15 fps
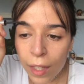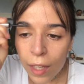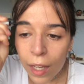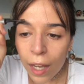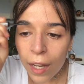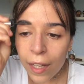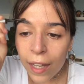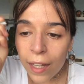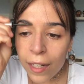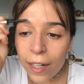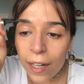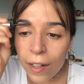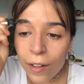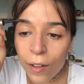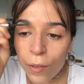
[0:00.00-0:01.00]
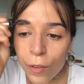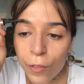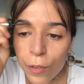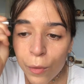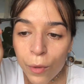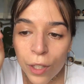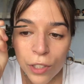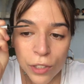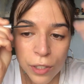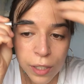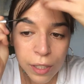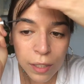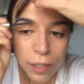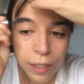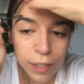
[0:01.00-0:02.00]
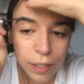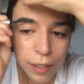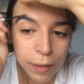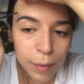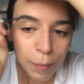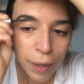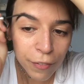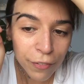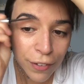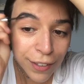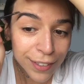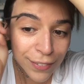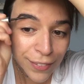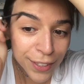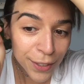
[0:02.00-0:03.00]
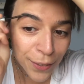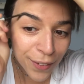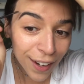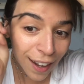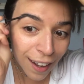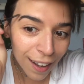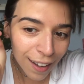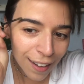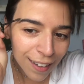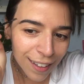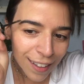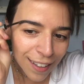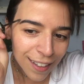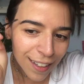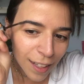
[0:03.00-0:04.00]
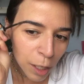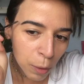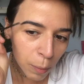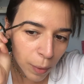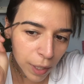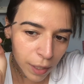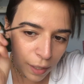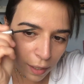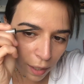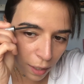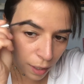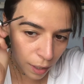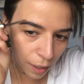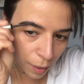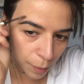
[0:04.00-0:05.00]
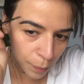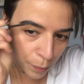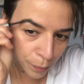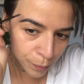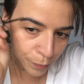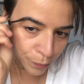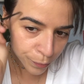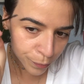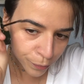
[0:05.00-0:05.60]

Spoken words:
Again, I don't know if you watched my first video, but I